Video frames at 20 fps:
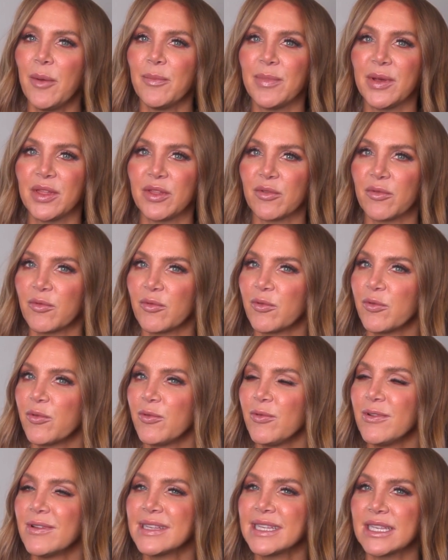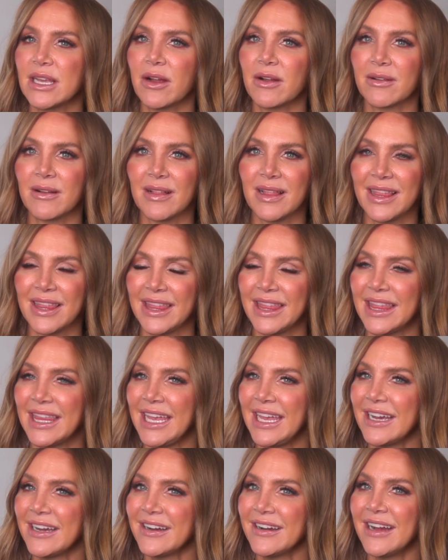but the rules are
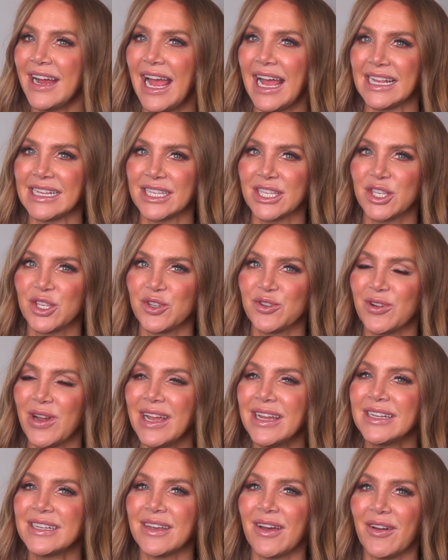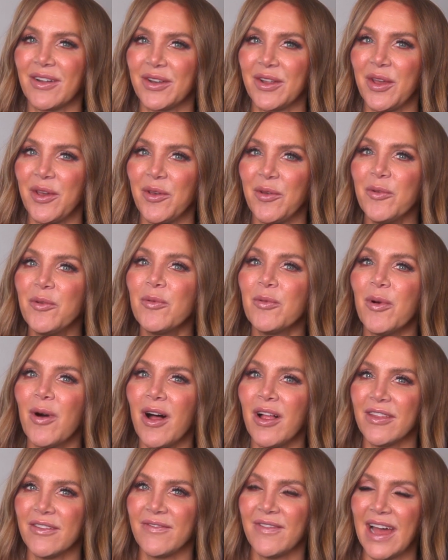clear and strict on who
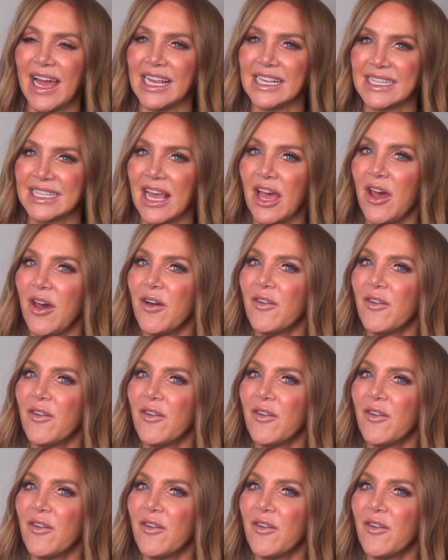qualifies